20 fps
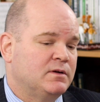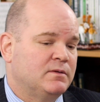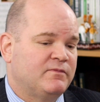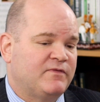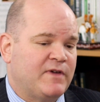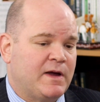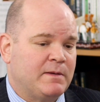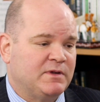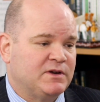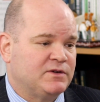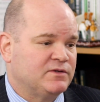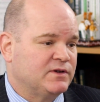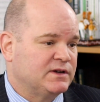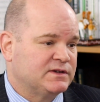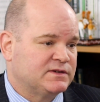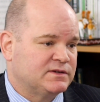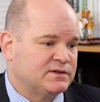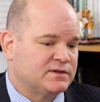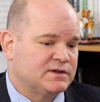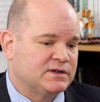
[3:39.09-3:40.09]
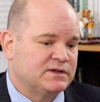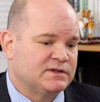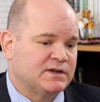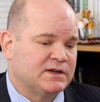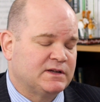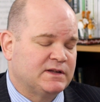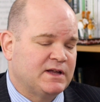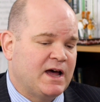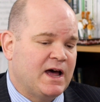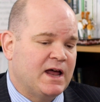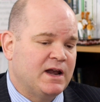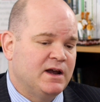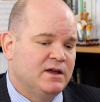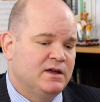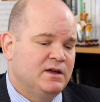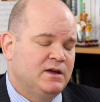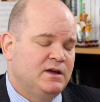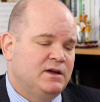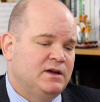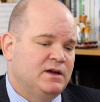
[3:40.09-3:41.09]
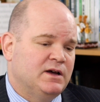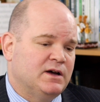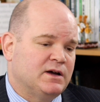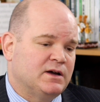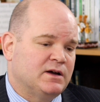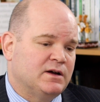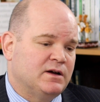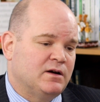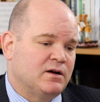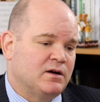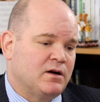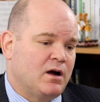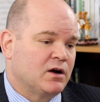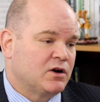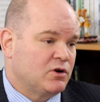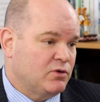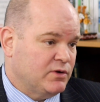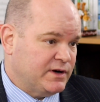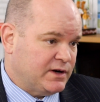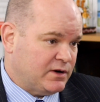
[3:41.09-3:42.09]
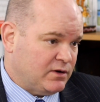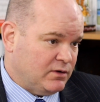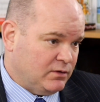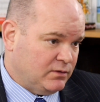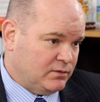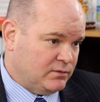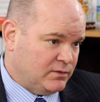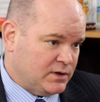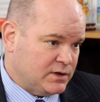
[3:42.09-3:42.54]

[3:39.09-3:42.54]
family trusts and things like that are critical